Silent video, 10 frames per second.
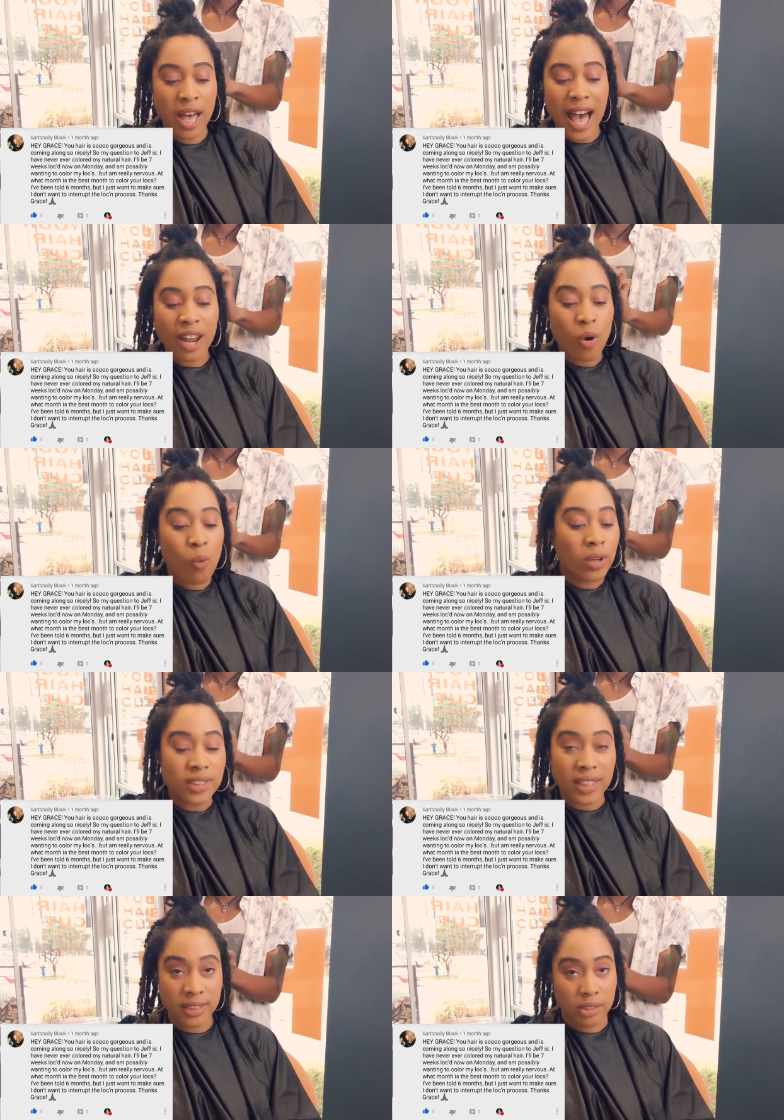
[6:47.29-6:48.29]
I don't want
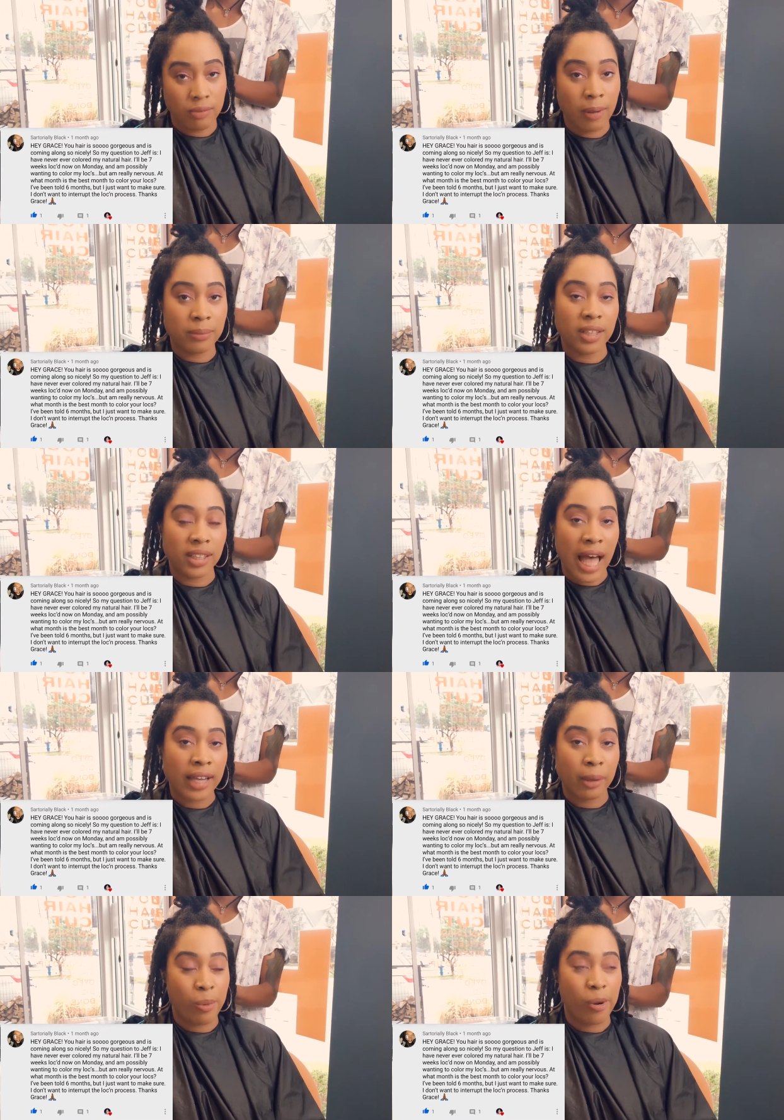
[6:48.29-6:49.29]
to interrupt the
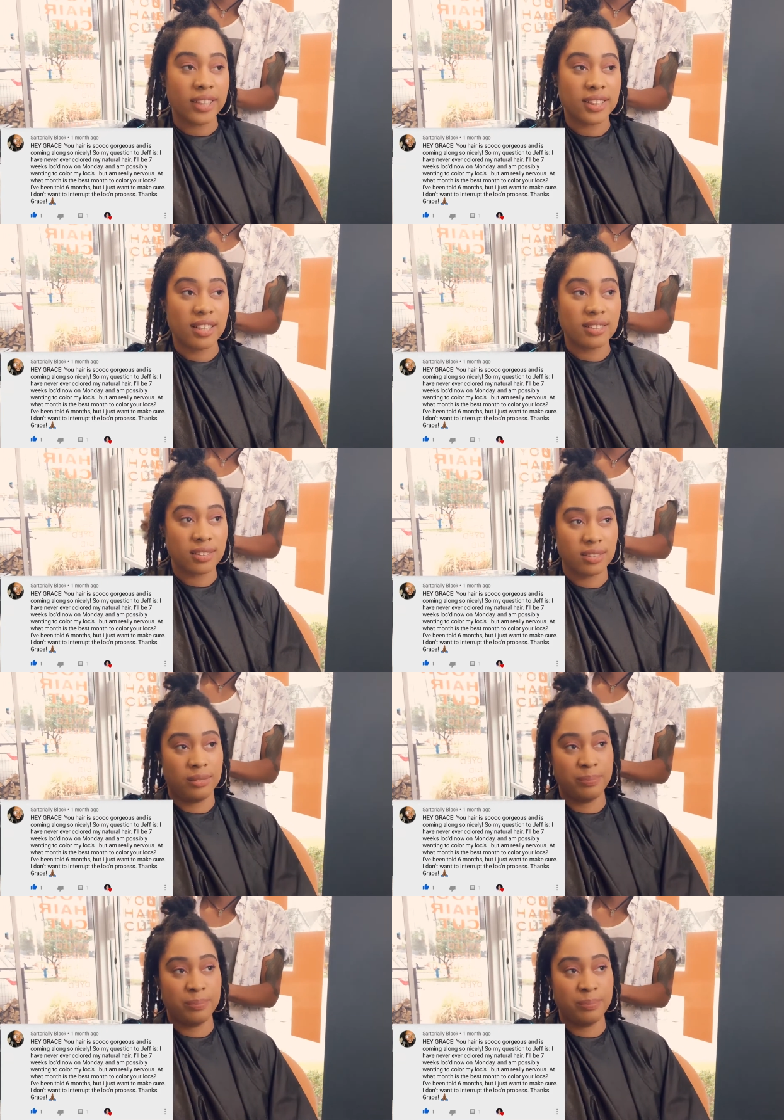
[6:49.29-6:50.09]
locking process.